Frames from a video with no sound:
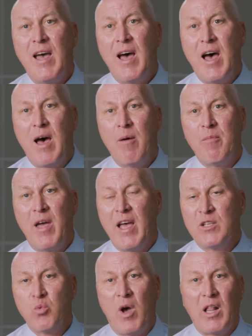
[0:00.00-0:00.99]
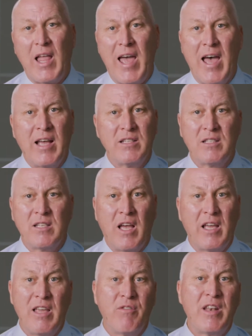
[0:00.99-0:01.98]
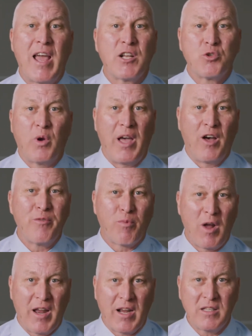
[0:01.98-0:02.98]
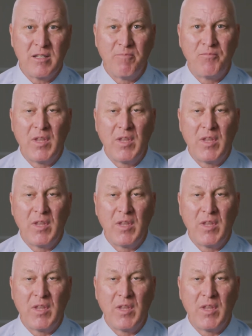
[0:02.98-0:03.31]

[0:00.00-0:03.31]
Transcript: as well as even natural health products.